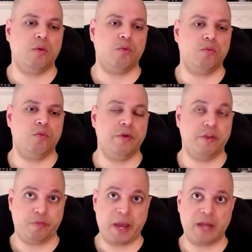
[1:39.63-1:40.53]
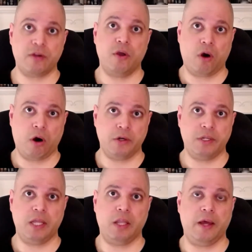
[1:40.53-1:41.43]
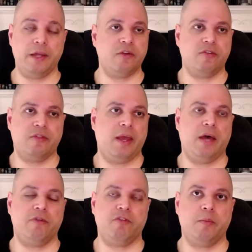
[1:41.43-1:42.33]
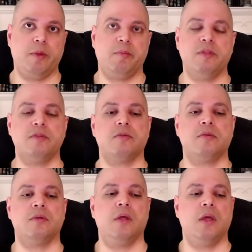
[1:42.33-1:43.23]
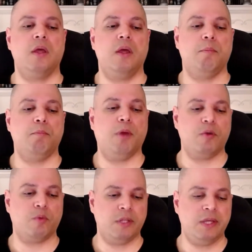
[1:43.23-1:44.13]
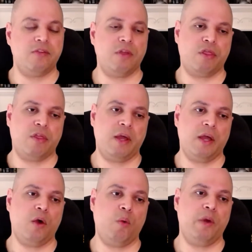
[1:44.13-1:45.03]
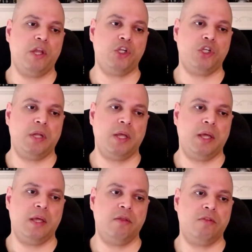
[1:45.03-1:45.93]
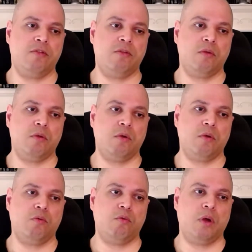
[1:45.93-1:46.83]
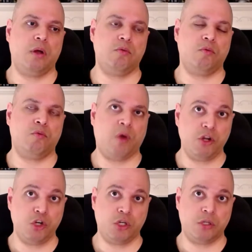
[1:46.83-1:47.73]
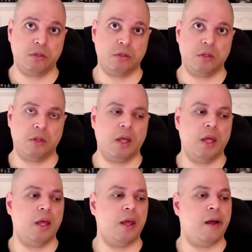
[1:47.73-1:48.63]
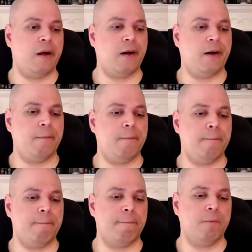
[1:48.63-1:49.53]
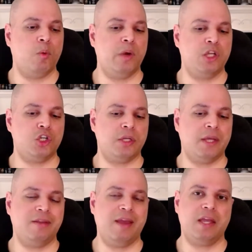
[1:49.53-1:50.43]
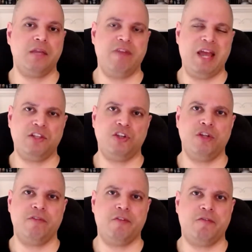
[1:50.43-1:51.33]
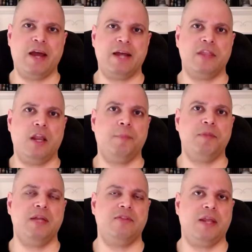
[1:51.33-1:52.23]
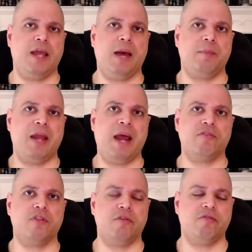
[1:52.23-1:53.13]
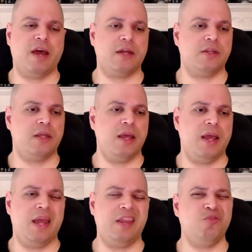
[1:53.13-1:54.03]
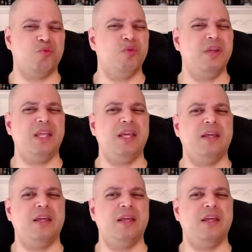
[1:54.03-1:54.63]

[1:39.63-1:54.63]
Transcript: respect their hard deadline because they have commitments, but release a thing which is rushed, um, which can take advantage of the fact that updates can happen after the fact. And it's really